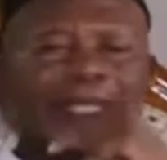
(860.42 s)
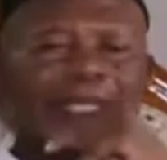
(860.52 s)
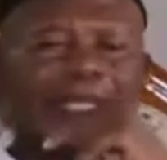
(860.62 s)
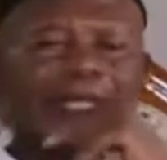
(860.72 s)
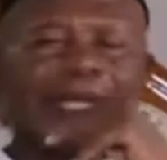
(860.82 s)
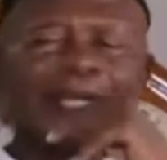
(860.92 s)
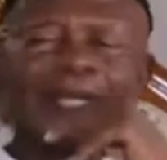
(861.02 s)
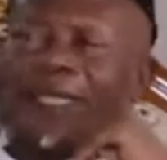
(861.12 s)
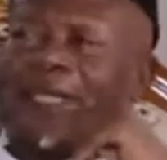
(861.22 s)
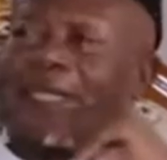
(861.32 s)

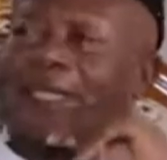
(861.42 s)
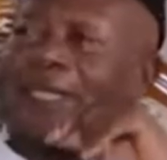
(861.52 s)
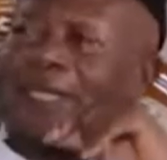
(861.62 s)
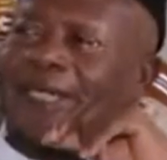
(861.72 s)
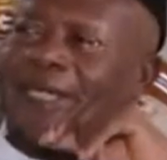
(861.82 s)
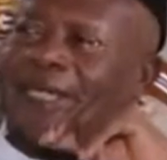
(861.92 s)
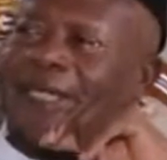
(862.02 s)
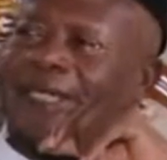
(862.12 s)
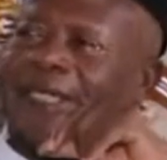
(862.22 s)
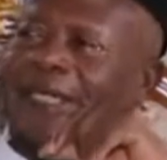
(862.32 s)
Then
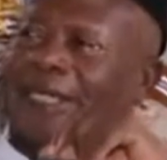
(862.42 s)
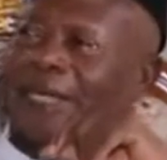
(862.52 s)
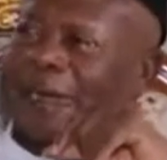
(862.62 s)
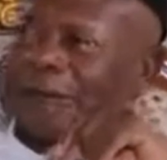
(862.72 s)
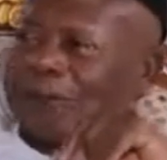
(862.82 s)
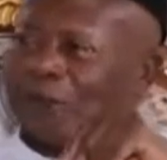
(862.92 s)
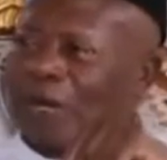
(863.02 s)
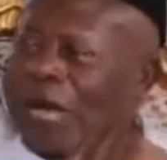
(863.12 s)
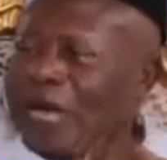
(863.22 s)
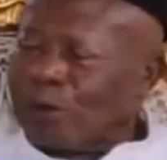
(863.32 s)
it came to
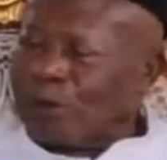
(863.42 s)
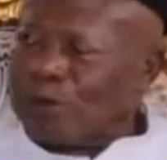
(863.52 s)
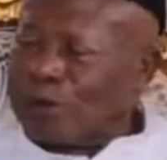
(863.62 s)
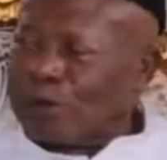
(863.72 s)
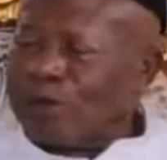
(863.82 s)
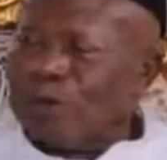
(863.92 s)
house